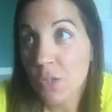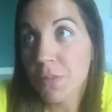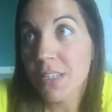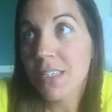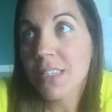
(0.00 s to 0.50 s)
them
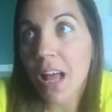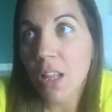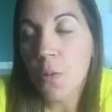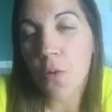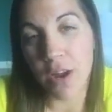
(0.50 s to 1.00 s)
to
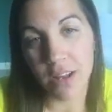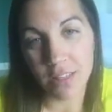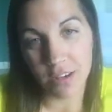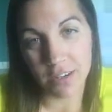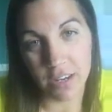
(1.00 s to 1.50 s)
celebrate
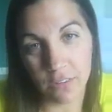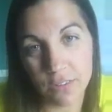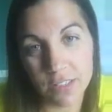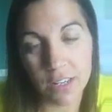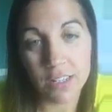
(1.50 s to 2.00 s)
their
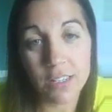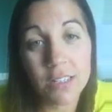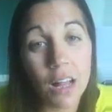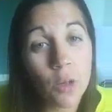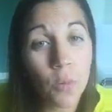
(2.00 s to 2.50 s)
gifts and to
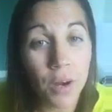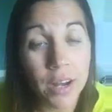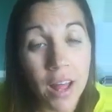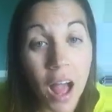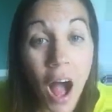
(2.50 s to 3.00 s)

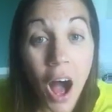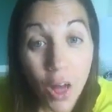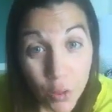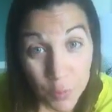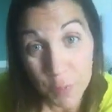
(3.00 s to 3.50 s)
celebrate
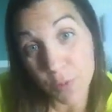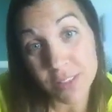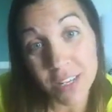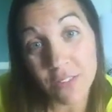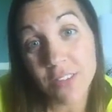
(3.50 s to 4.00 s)
other people's
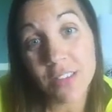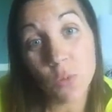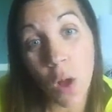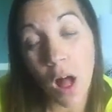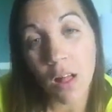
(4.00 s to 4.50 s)
gifts as
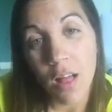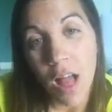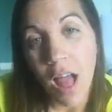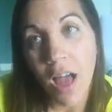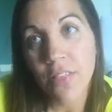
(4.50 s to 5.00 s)
well,
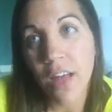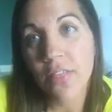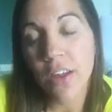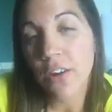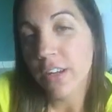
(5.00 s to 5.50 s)
and
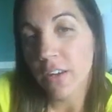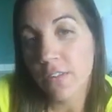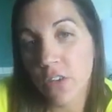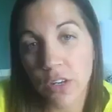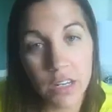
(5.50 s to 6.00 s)
that their
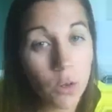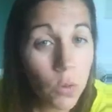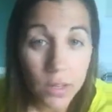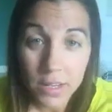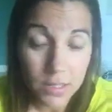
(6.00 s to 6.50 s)
gifts are
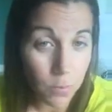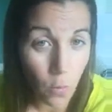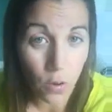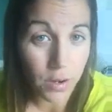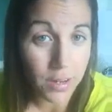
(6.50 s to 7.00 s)
equally as
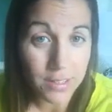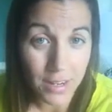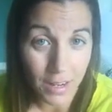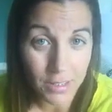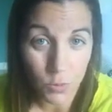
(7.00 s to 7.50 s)
important as the
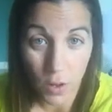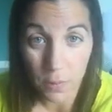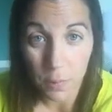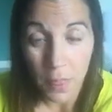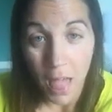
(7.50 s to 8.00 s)
next
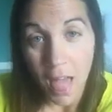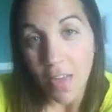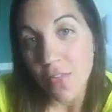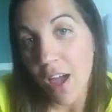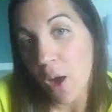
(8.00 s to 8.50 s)
one.
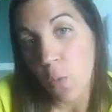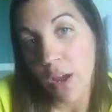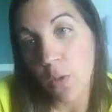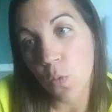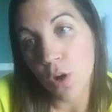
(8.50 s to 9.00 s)
That
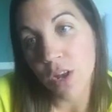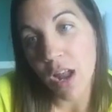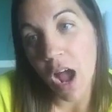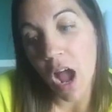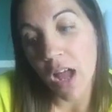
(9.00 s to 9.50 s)
way we're
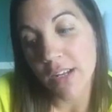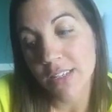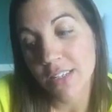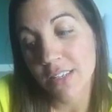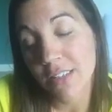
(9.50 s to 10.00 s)

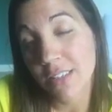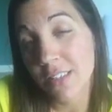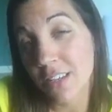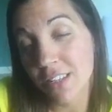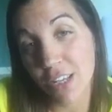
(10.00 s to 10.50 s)
not
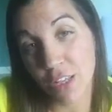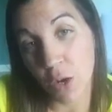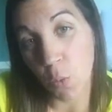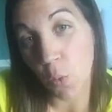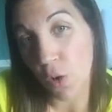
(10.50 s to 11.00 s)
stealing
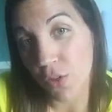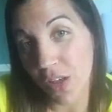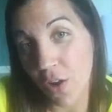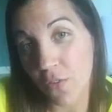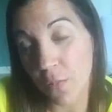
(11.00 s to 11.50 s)
their worth
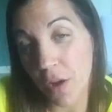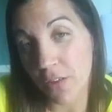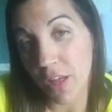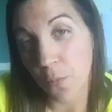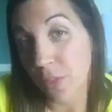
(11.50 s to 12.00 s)
out from under
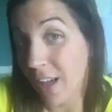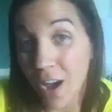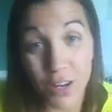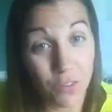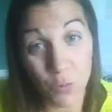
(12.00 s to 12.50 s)
them
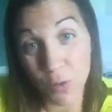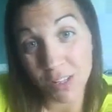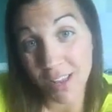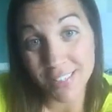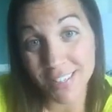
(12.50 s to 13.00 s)
without even
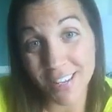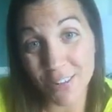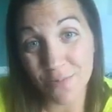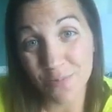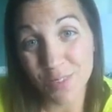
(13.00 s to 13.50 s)
realizing it.
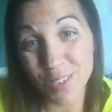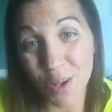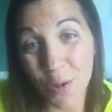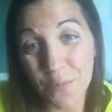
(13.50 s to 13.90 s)
So